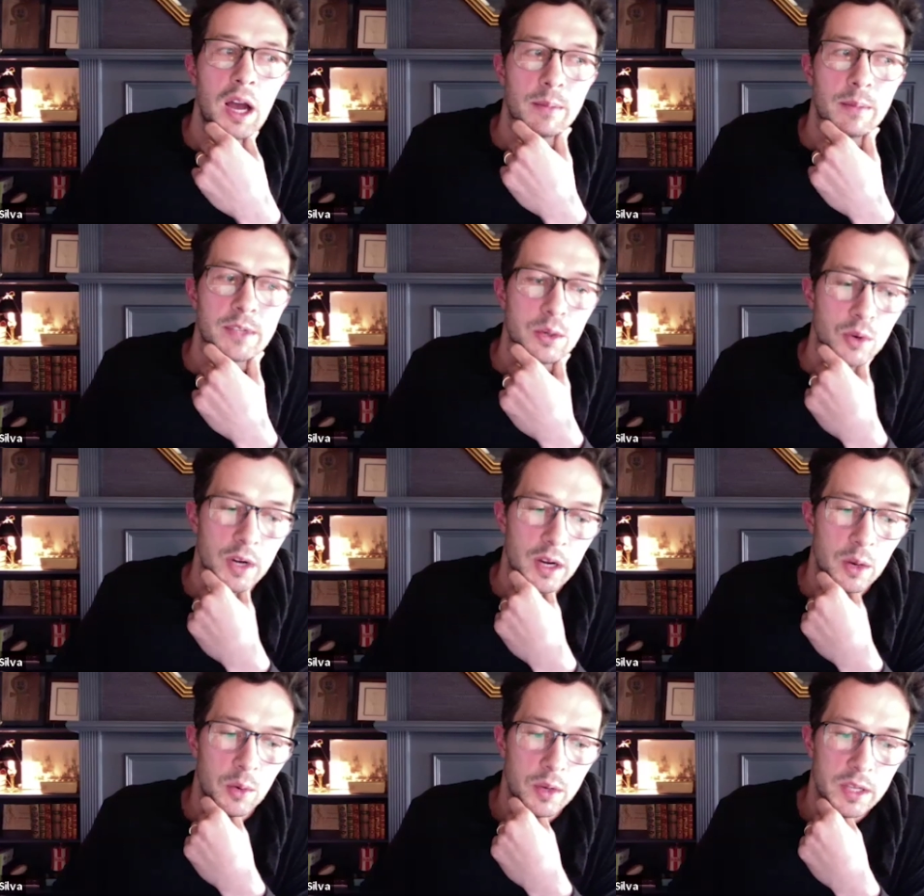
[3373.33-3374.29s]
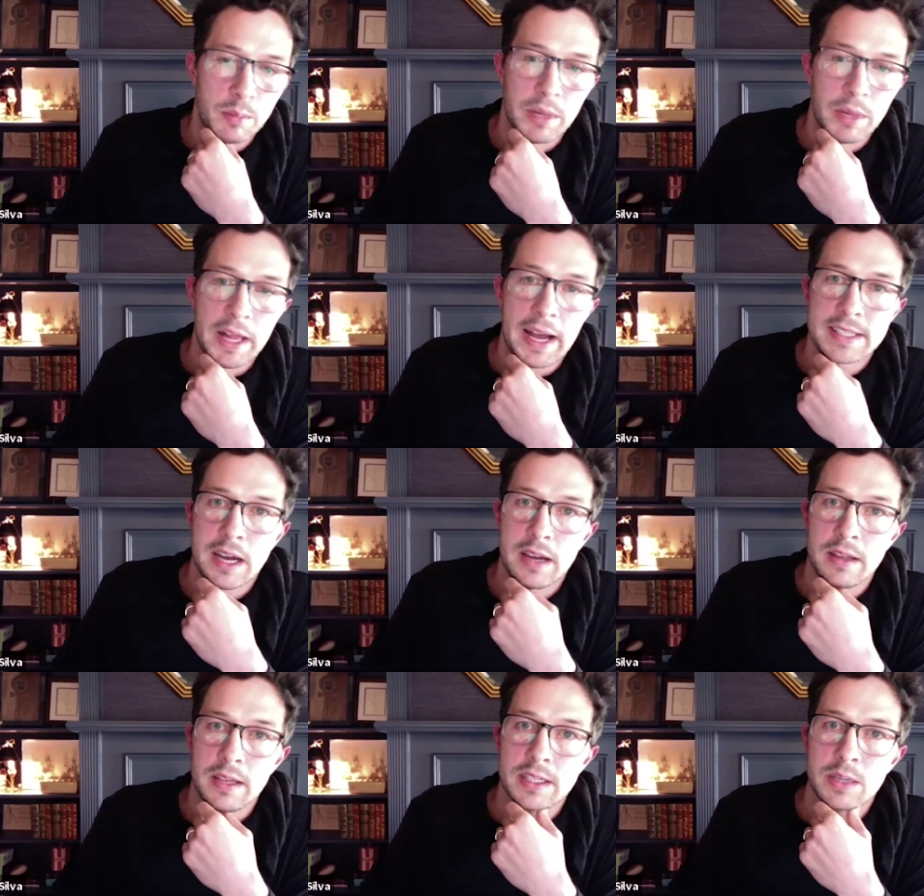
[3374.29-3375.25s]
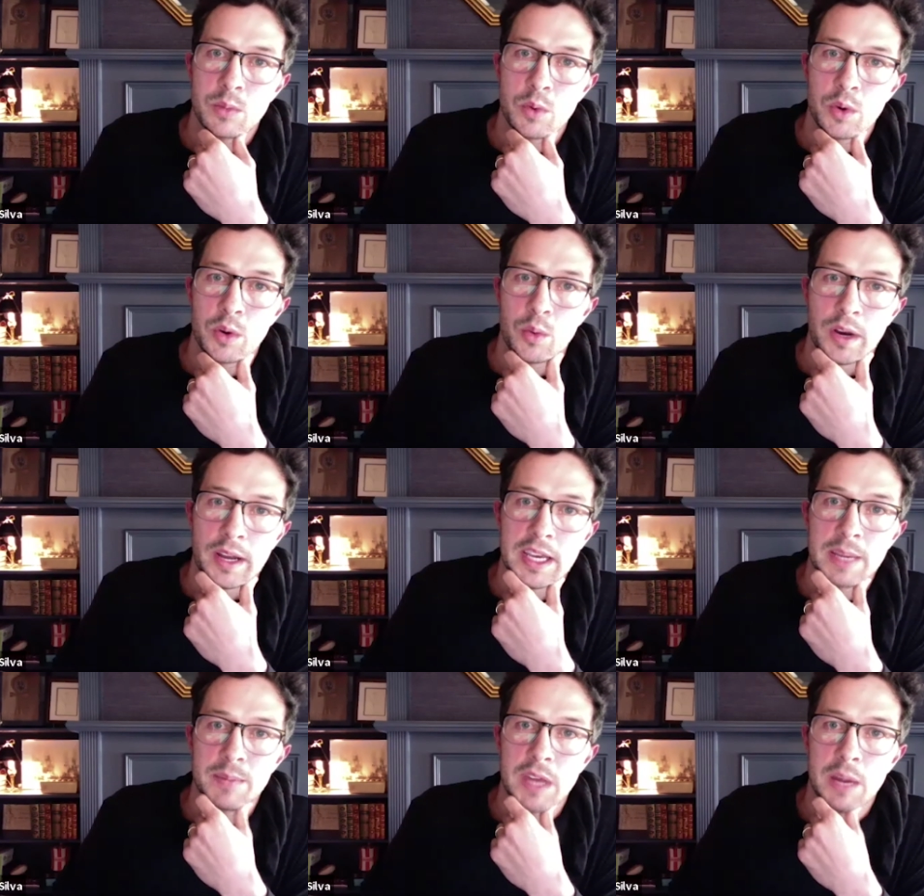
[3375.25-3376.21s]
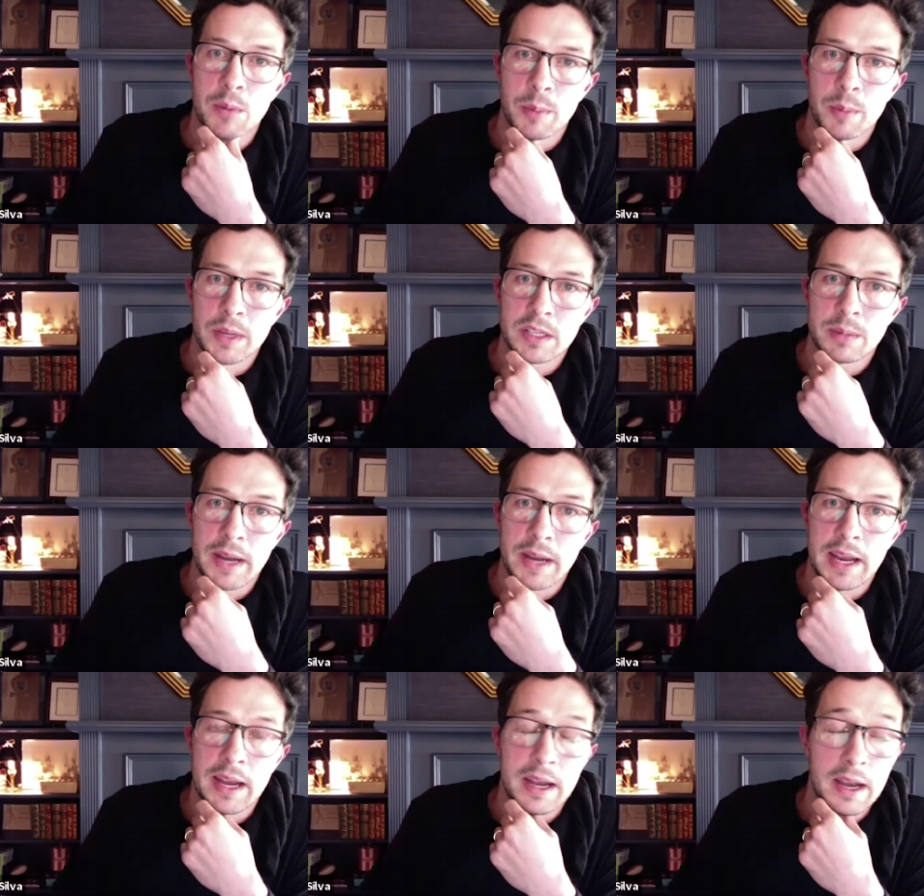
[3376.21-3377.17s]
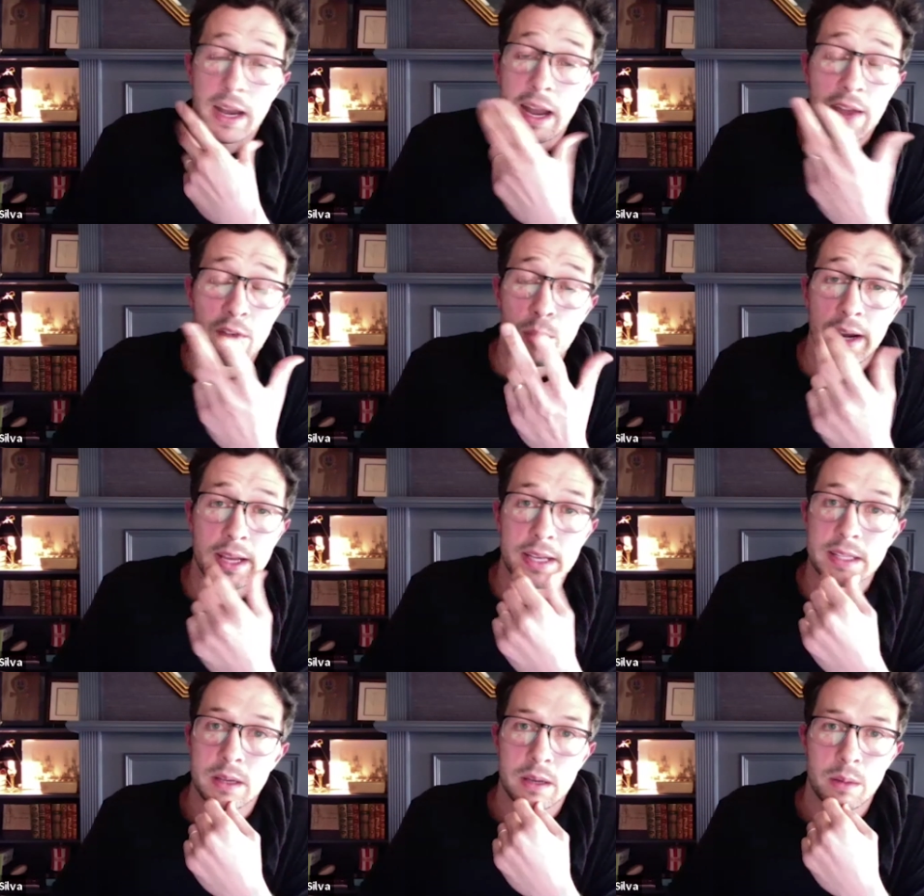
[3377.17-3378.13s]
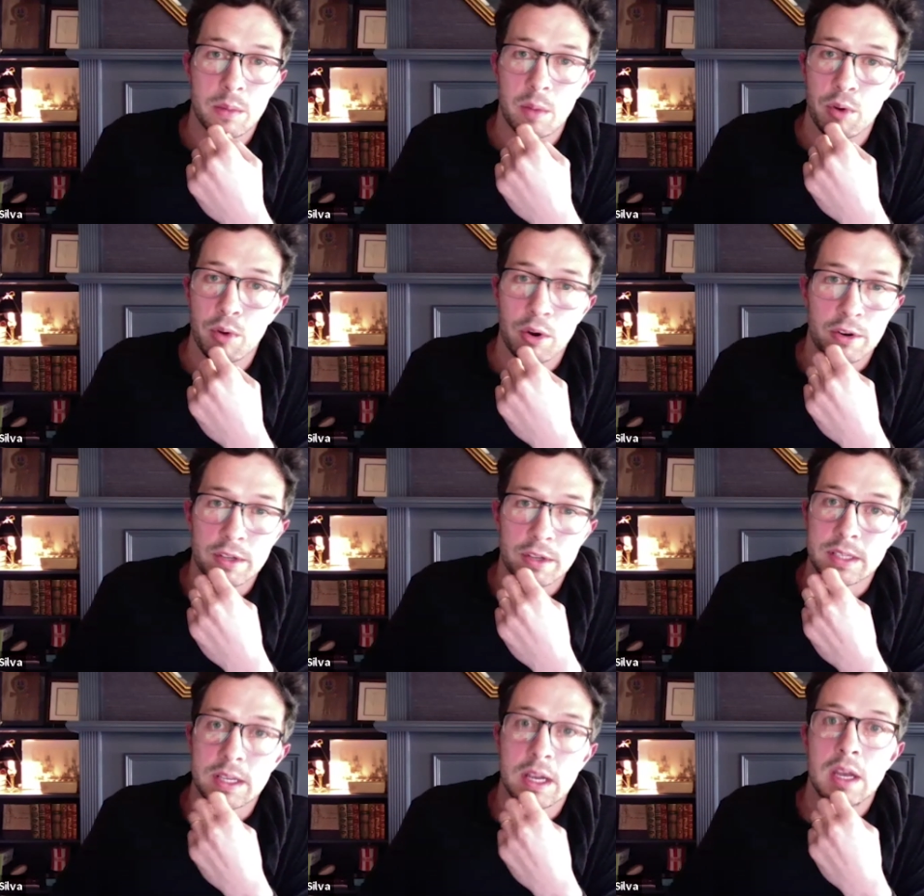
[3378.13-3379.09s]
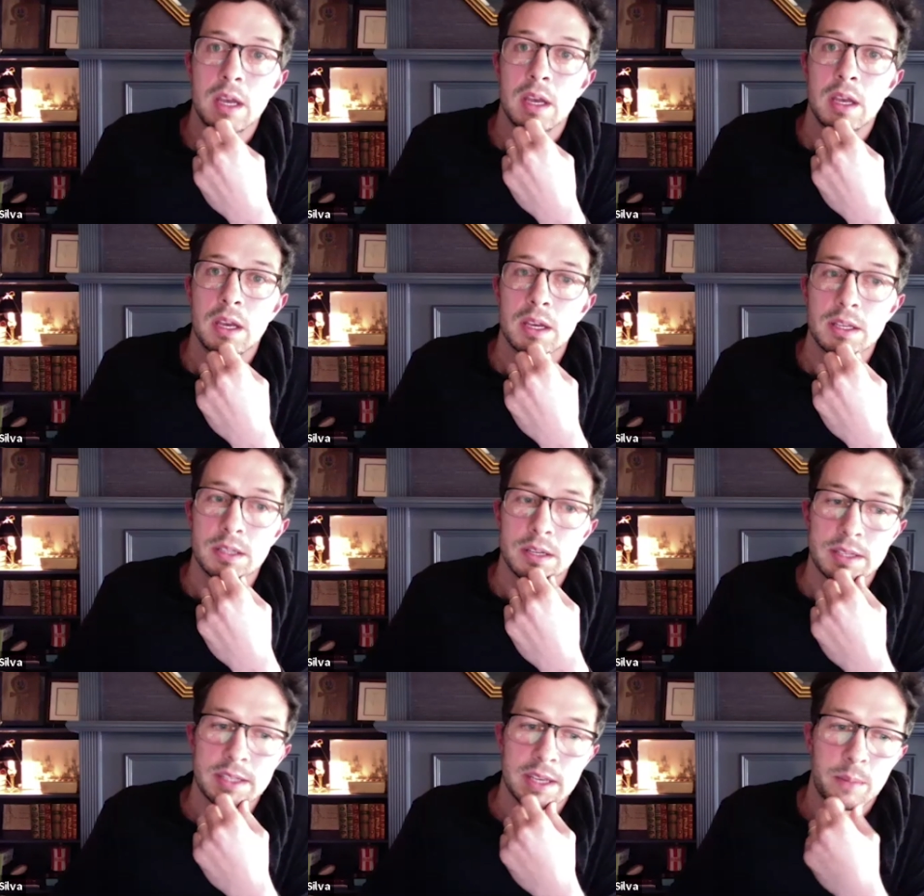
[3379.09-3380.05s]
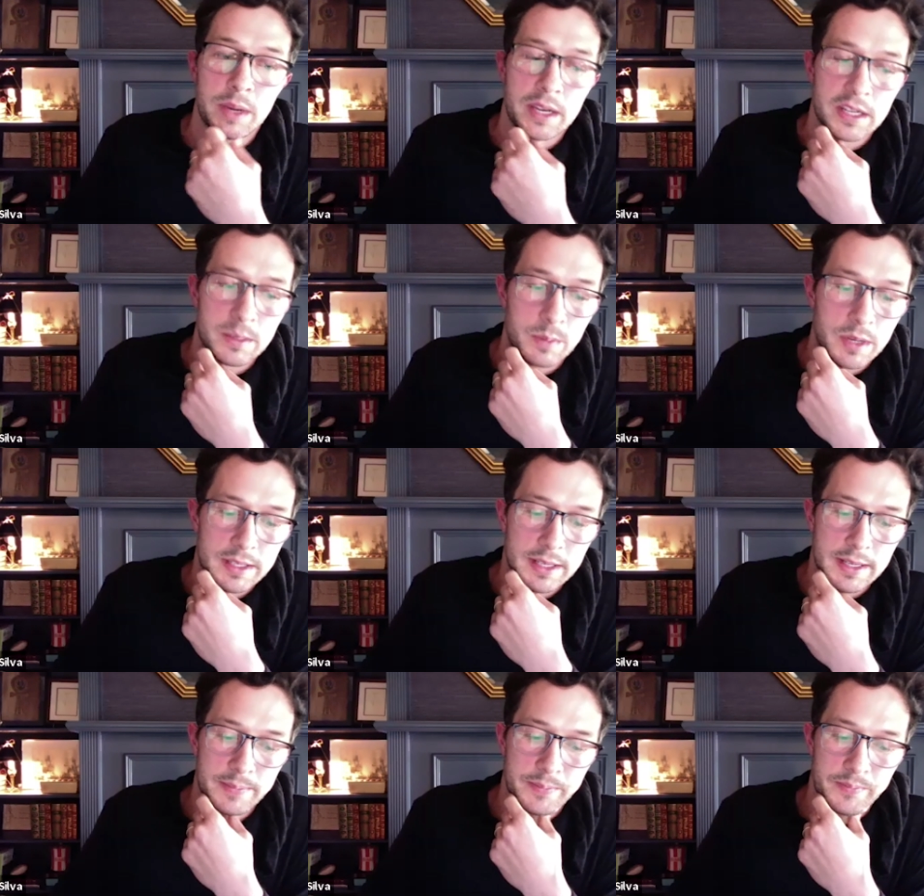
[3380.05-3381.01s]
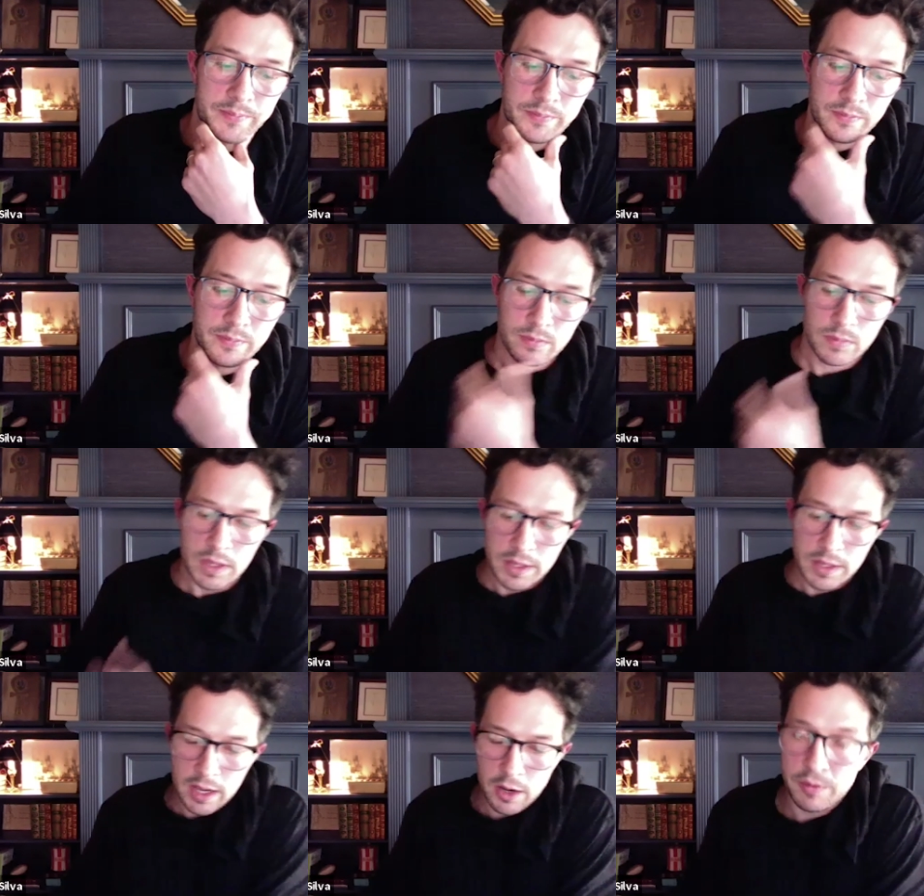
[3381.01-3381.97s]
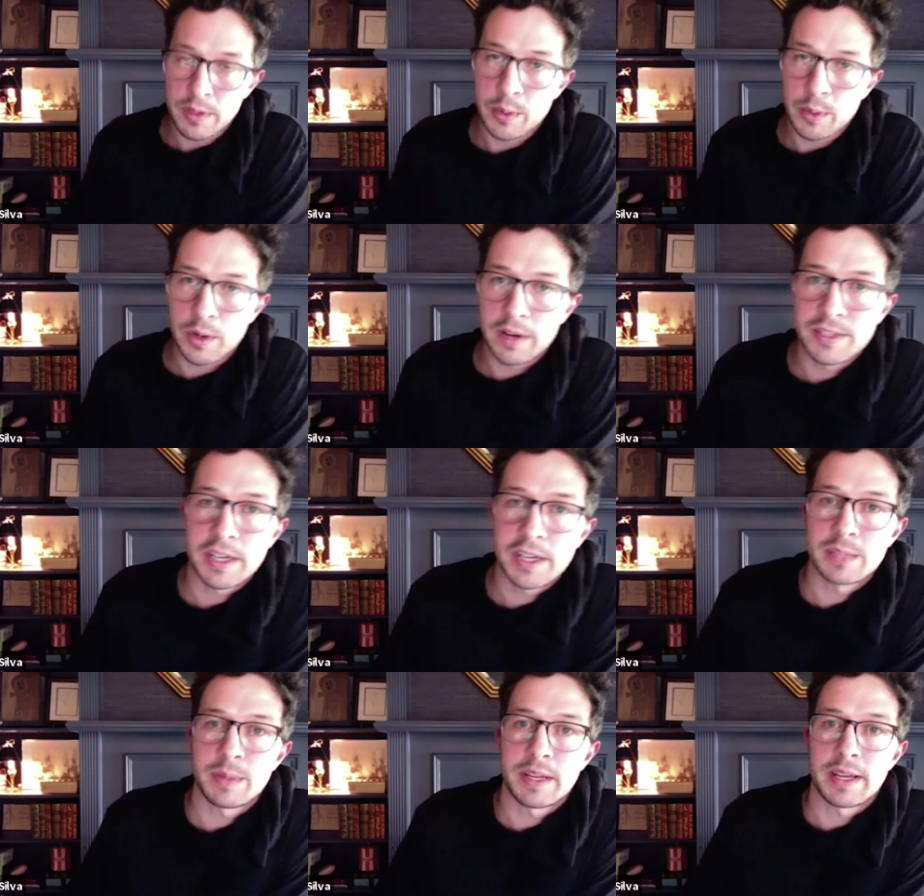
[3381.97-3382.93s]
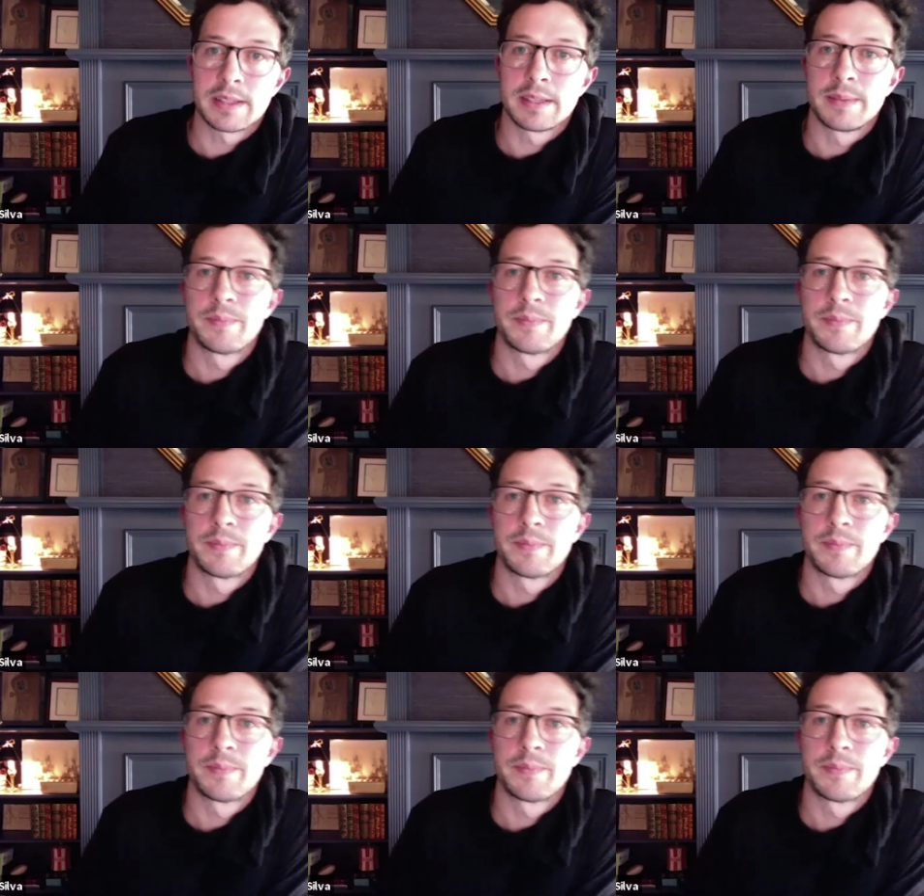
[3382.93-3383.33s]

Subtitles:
So we're going to really blast out of this, and we're going to keep that momentum, and everybody at the brokerage is on the same page. But hopefully we don't have to shake as many hands.